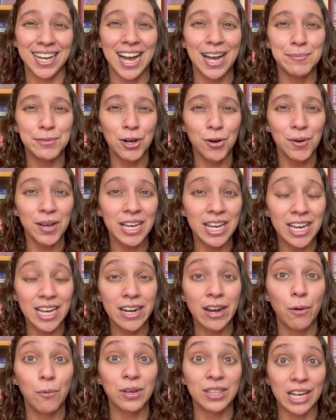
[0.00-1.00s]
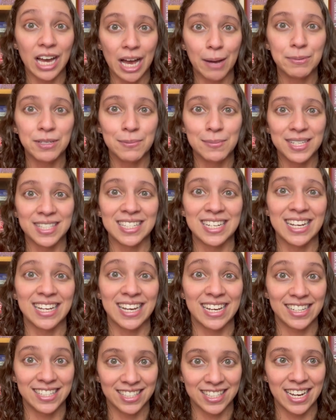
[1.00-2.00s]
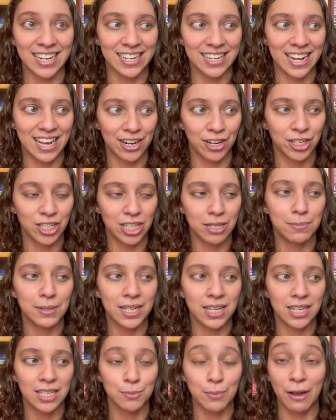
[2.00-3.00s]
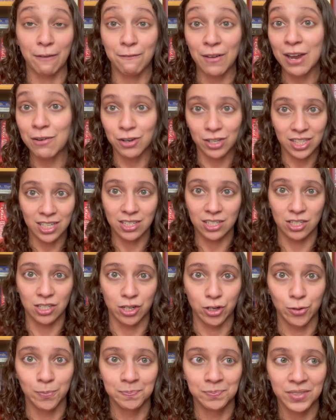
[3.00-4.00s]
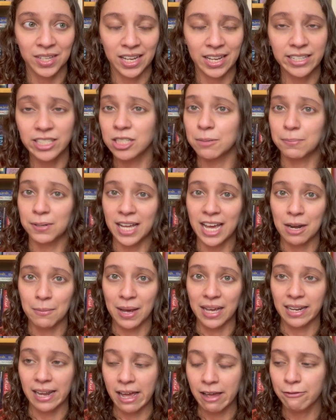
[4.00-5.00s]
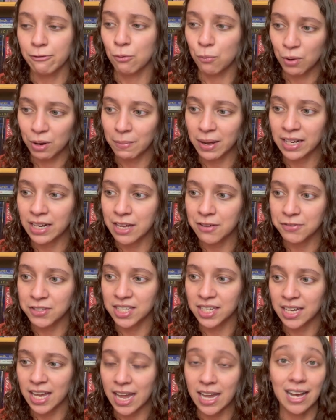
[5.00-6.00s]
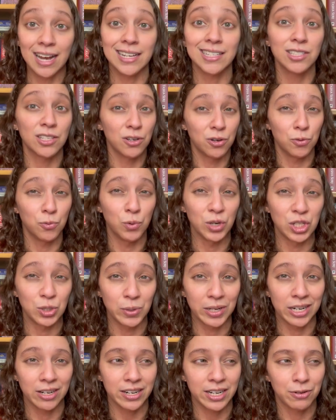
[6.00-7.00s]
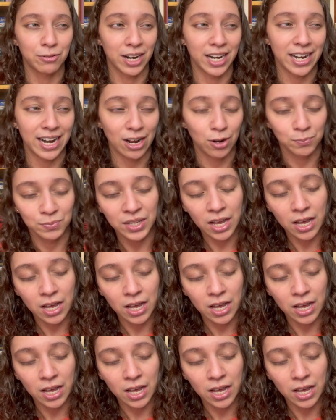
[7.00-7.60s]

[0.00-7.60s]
I'm going in with optimistic, excited energy because my favorite thing to do is to plan my life when my life is in chaos, which we are in right now.